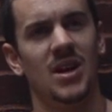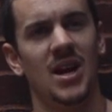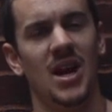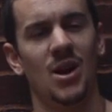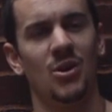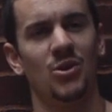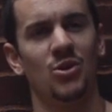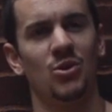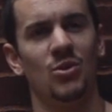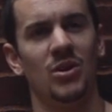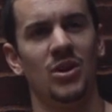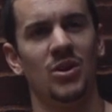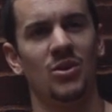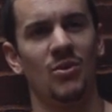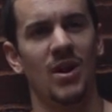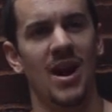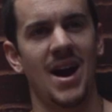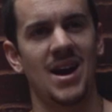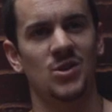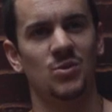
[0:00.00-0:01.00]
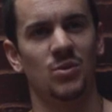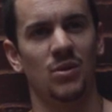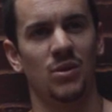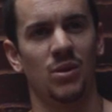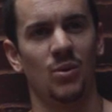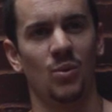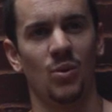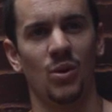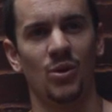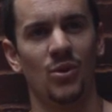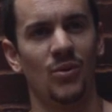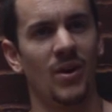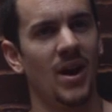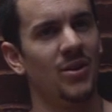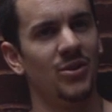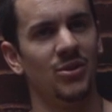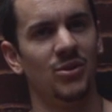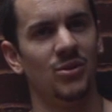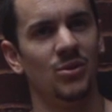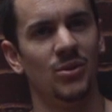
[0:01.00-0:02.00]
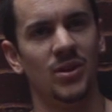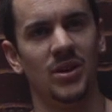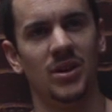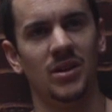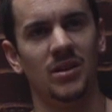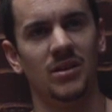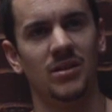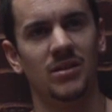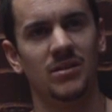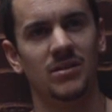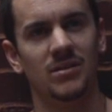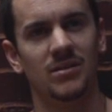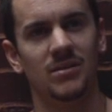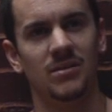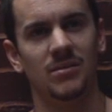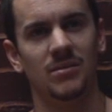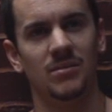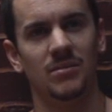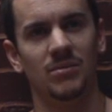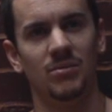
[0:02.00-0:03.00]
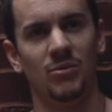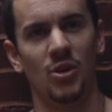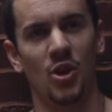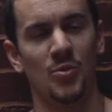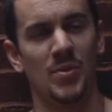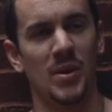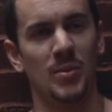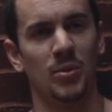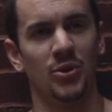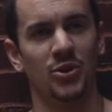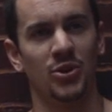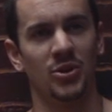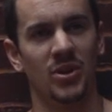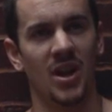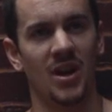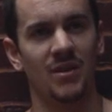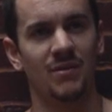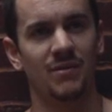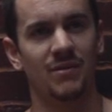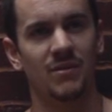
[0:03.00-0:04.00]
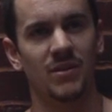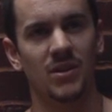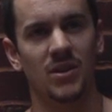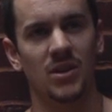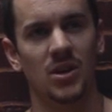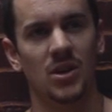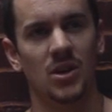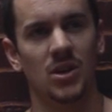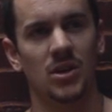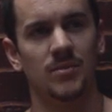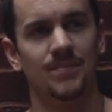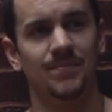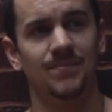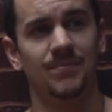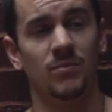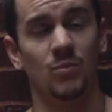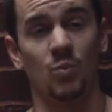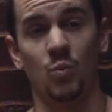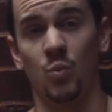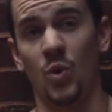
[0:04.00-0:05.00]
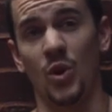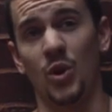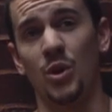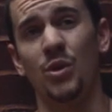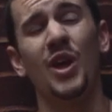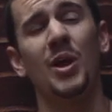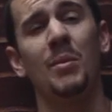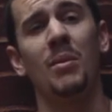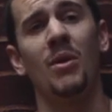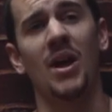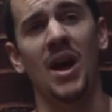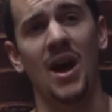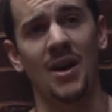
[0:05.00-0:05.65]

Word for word: how you interact with the world around you and the other people in your life, what you think about